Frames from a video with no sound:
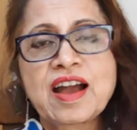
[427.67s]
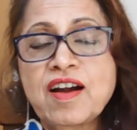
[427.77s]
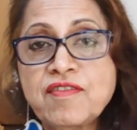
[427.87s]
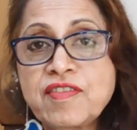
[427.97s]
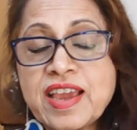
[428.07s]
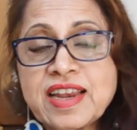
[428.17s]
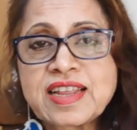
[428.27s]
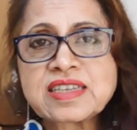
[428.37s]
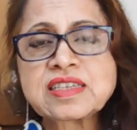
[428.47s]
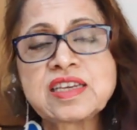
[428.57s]

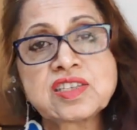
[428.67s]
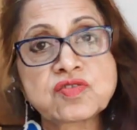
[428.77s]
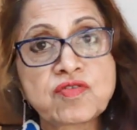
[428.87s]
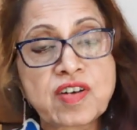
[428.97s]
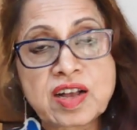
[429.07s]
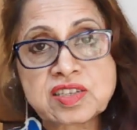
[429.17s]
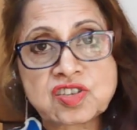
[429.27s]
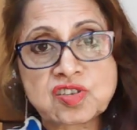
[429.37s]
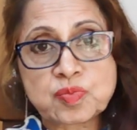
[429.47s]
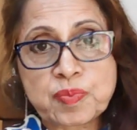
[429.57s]
Awareness is
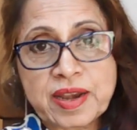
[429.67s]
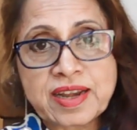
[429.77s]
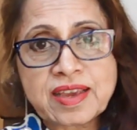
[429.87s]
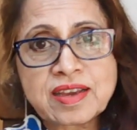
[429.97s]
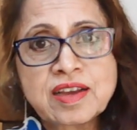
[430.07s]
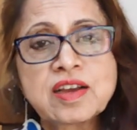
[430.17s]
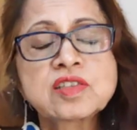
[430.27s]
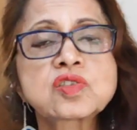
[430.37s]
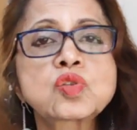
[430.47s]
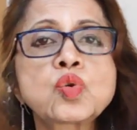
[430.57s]
fast spreading
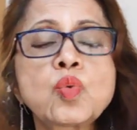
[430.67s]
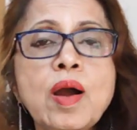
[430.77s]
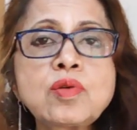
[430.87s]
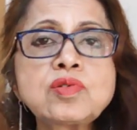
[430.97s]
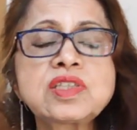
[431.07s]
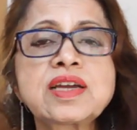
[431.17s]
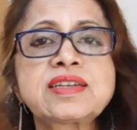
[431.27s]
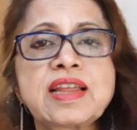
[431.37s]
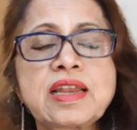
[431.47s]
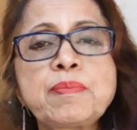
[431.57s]
throughout the
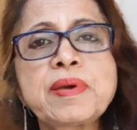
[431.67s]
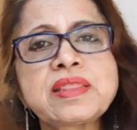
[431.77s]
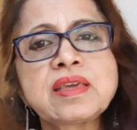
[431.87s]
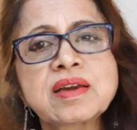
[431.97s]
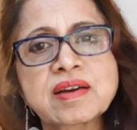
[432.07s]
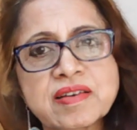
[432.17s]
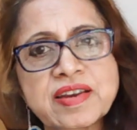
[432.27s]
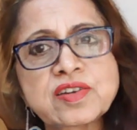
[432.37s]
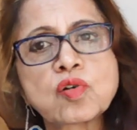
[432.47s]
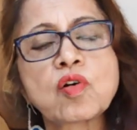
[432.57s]
telepathic
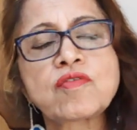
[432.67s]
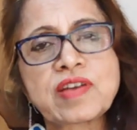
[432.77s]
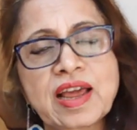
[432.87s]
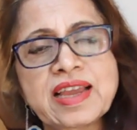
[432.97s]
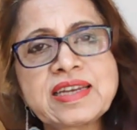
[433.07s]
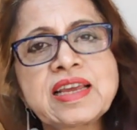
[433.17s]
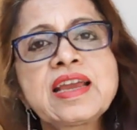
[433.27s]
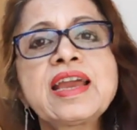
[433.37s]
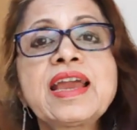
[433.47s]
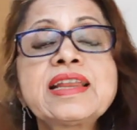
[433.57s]
grid of light
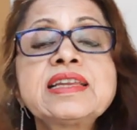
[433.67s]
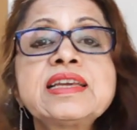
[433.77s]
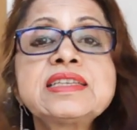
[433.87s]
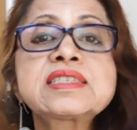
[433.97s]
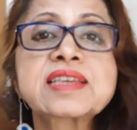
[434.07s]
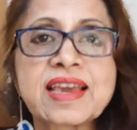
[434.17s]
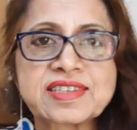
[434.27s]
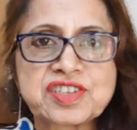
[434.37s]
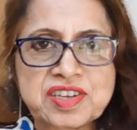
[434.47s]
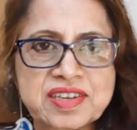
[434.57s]
and is
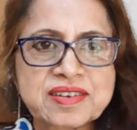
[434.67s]
catching.